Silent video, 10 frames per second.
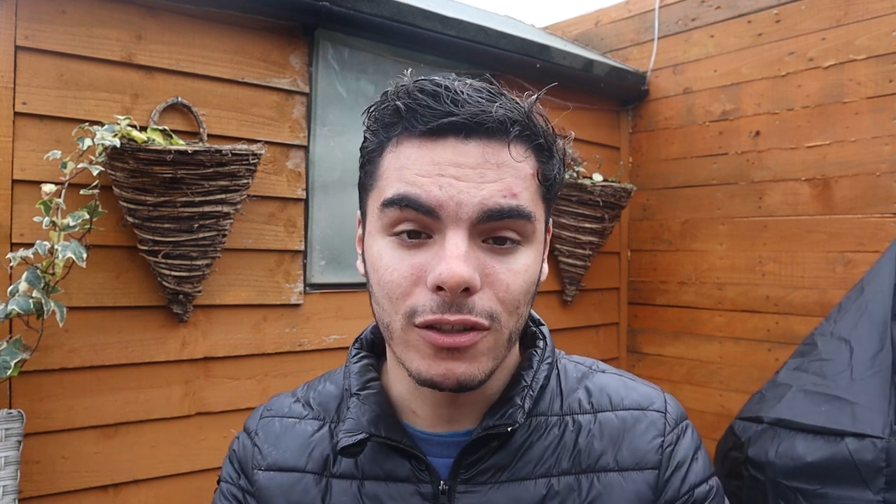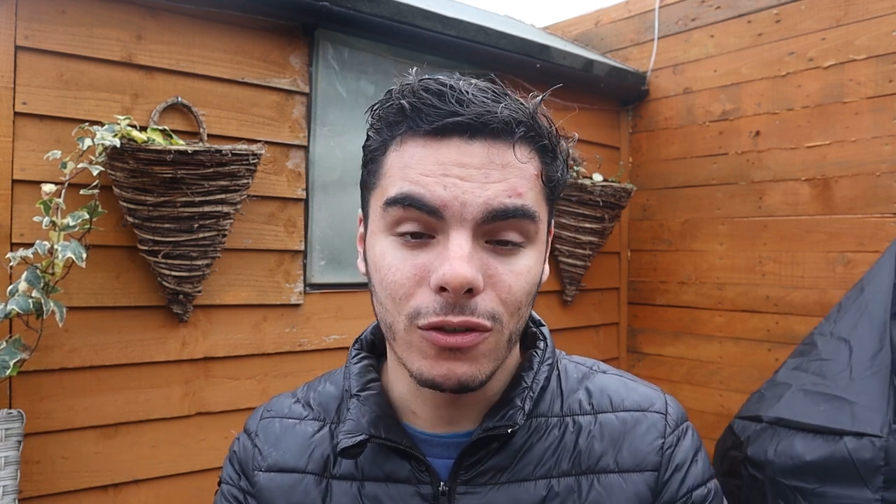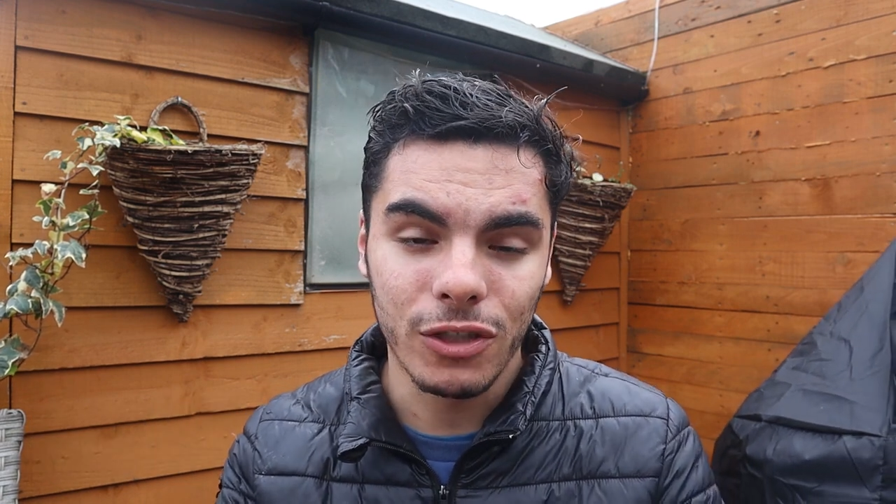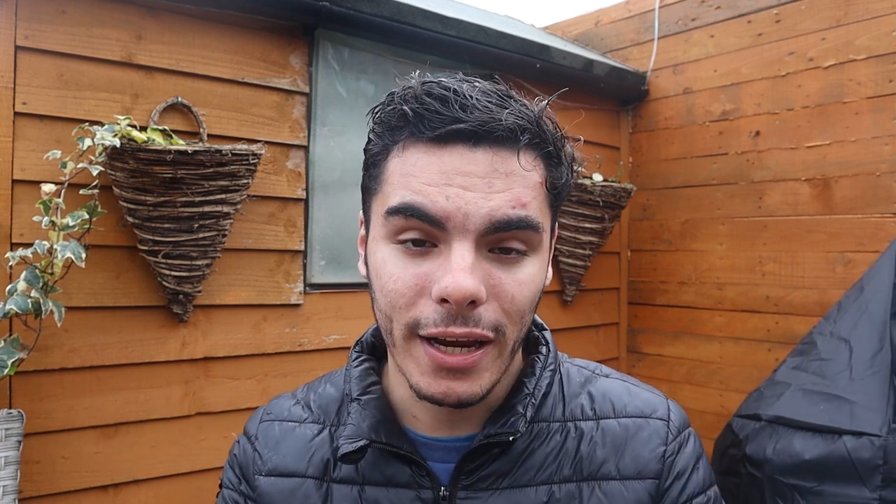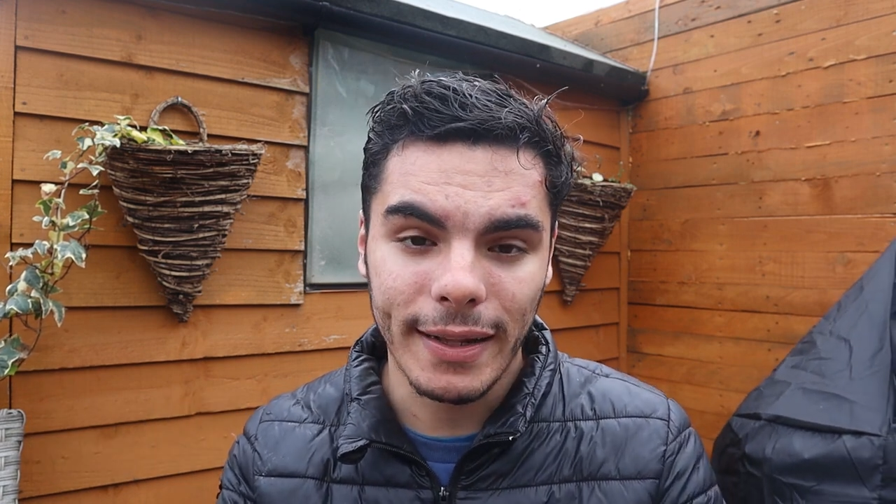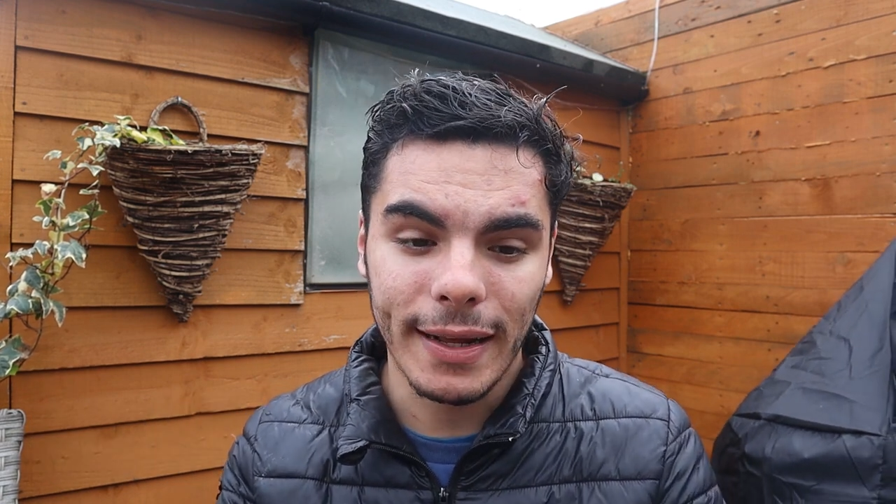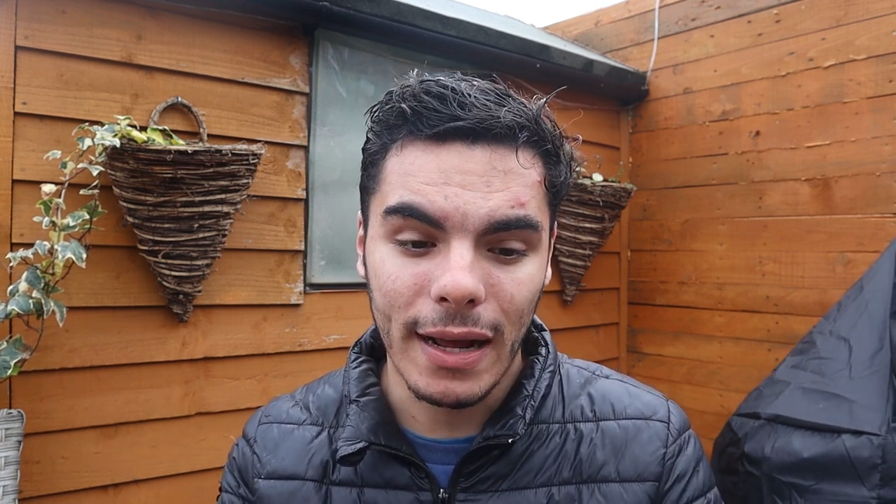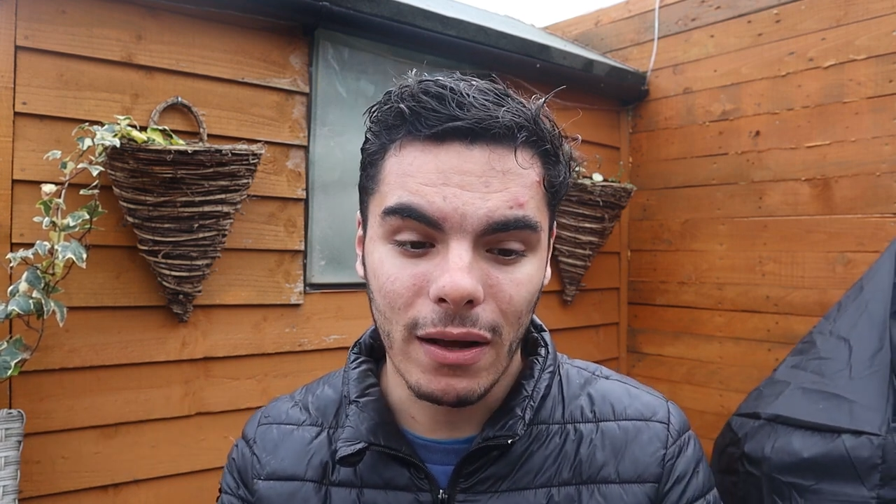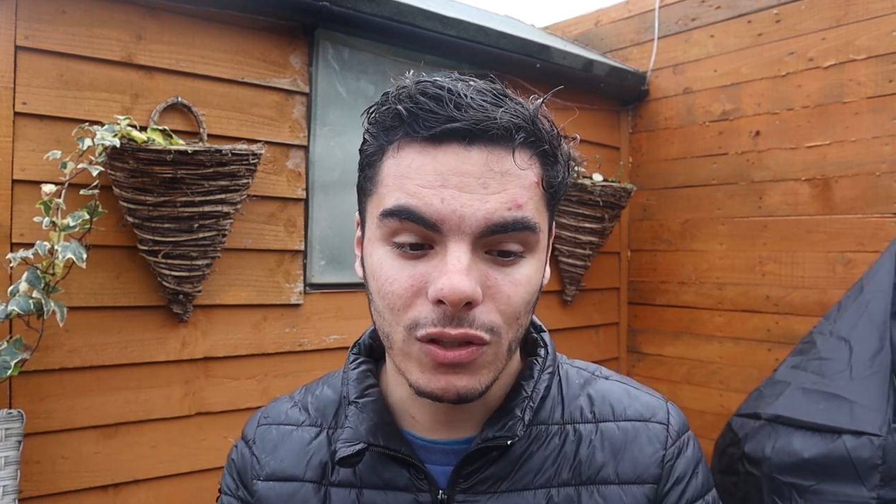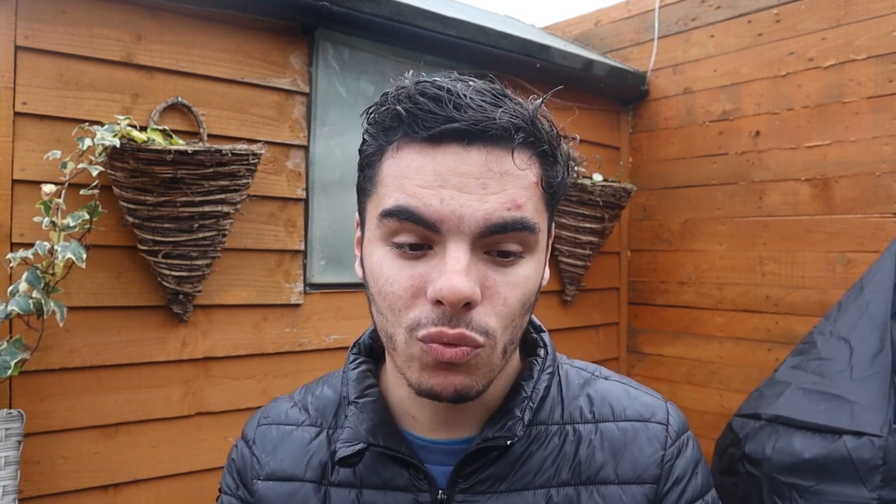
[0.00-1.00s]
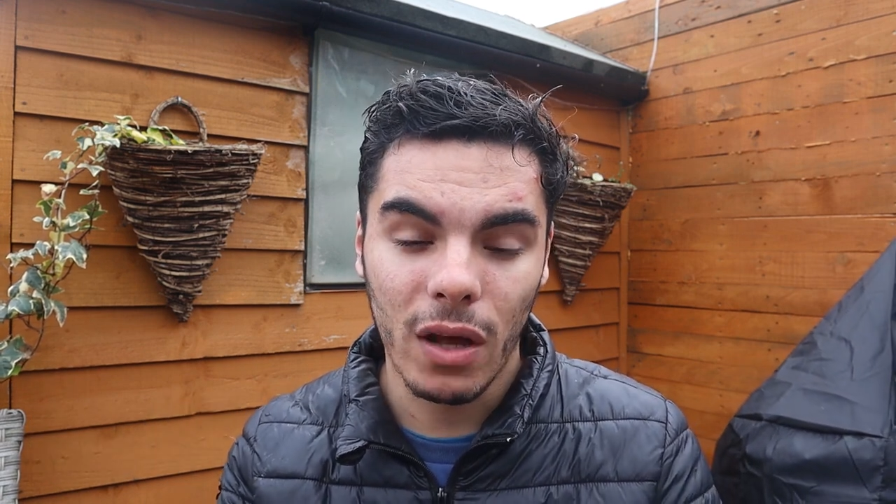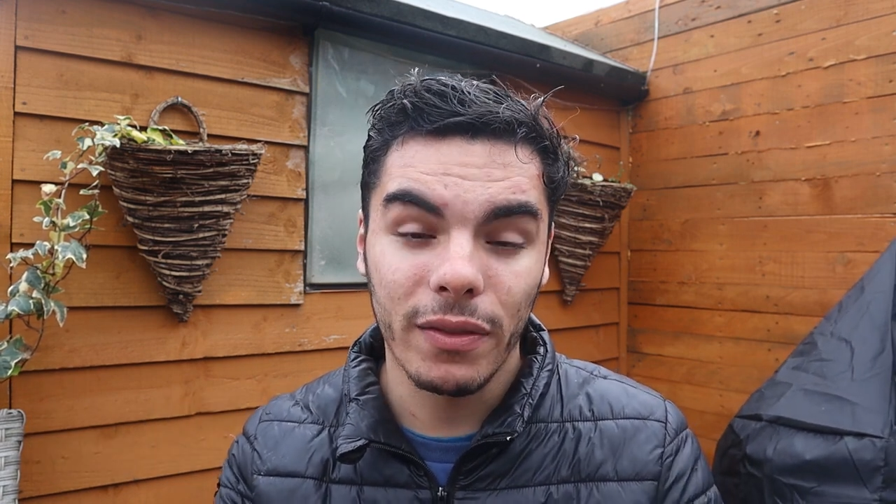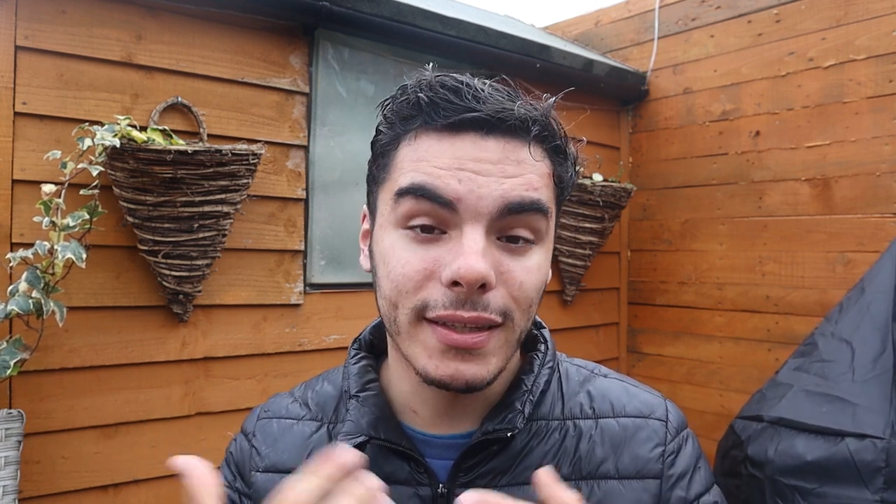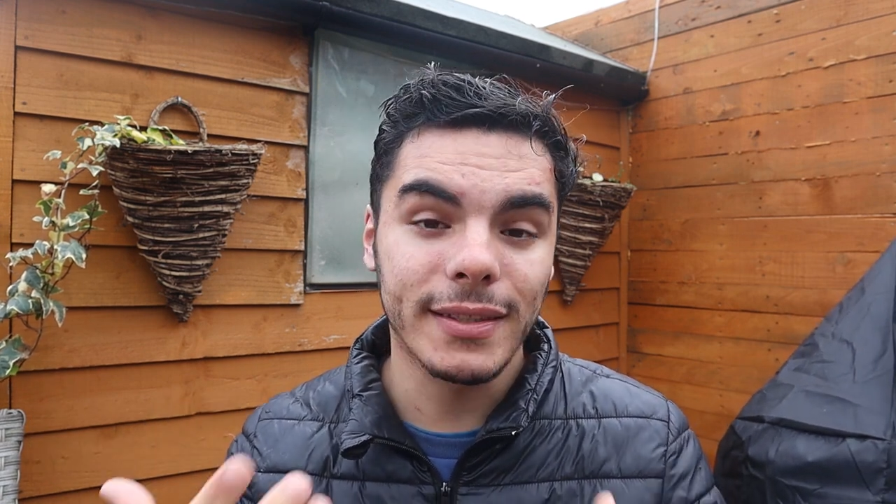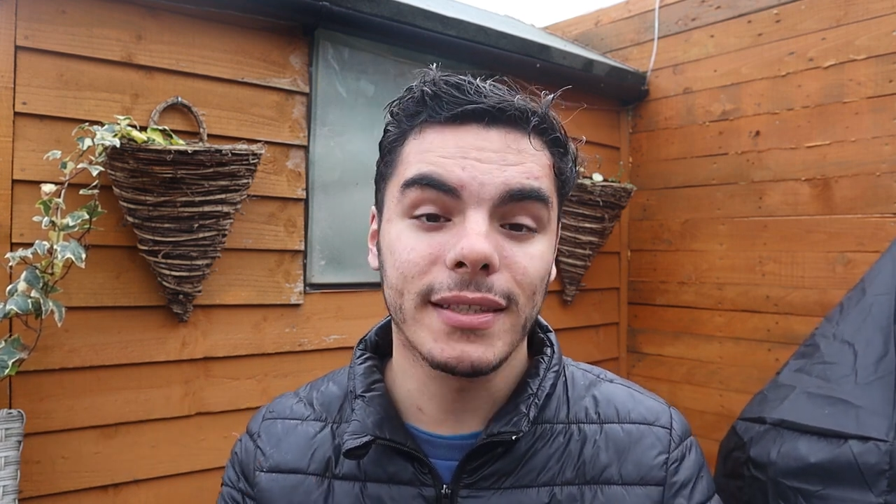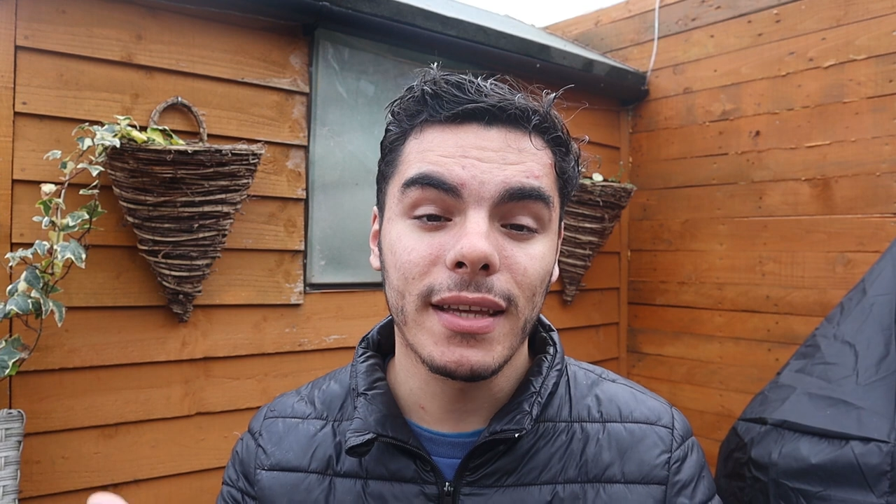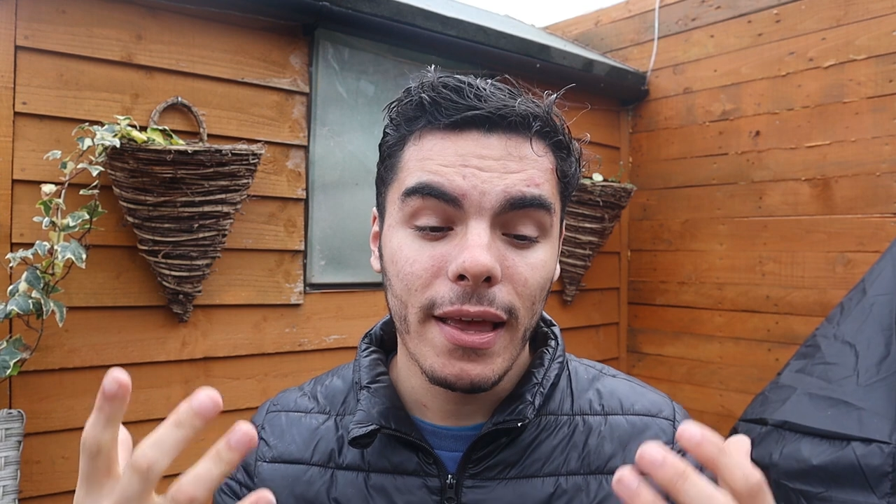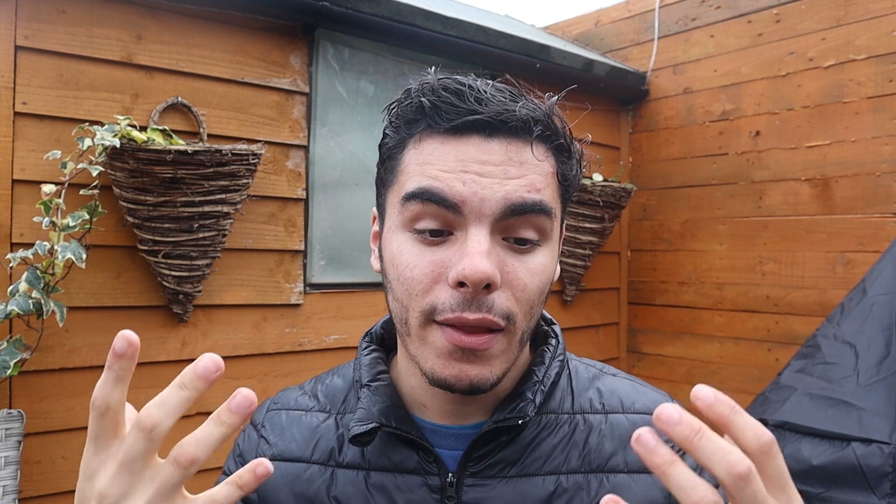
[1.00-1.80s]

to check that out as well this is